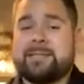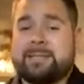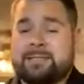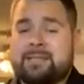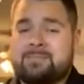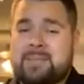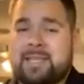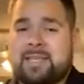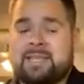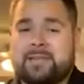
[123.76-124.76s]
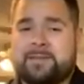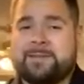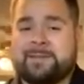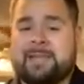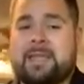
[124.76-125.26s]
did some digging on their
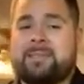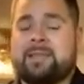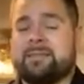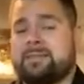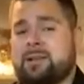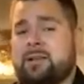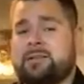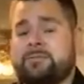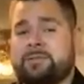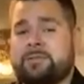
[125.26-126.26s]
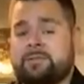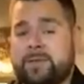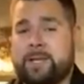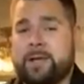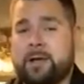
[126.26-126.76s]
claim that the sauce was from
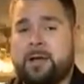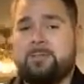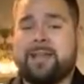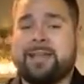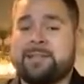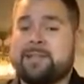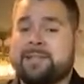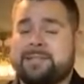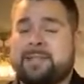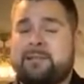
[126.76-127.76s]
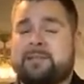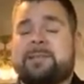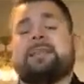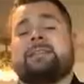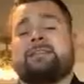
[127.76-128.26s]
Vietnam and actually discovered
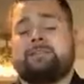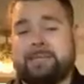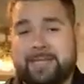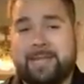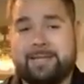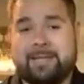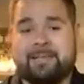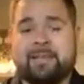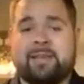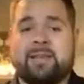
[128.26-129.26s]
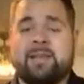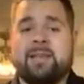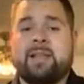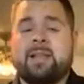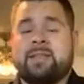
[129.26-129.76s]
that it's from Thailand.
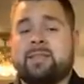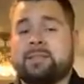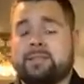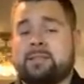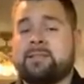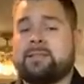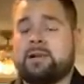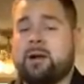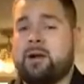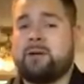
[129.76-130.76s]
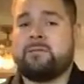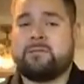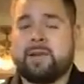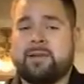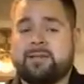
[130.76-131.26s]
The sauces are
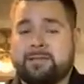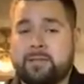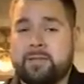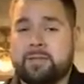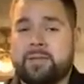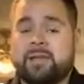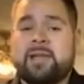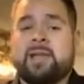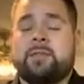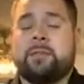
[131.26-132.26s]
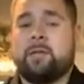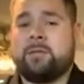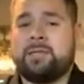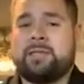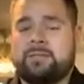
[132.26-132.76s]
very similar. The
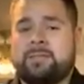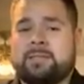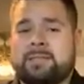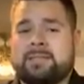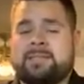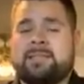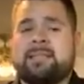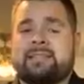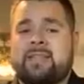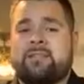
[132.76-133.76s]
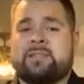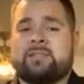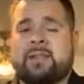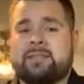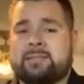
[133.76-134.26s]
only difference is that David
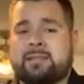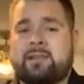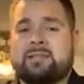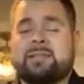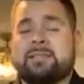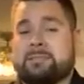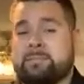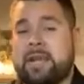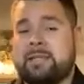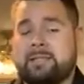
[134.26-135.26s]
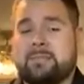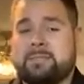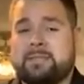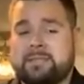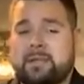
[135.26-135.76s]
Tran's sauce spiked up
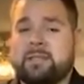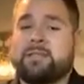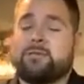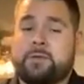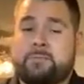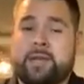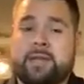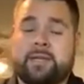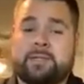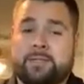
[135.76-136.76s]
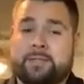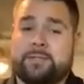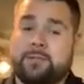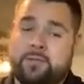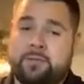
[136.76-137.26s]
his sauce for Americans here
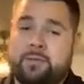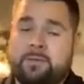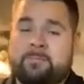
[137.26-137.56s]
to enjoy.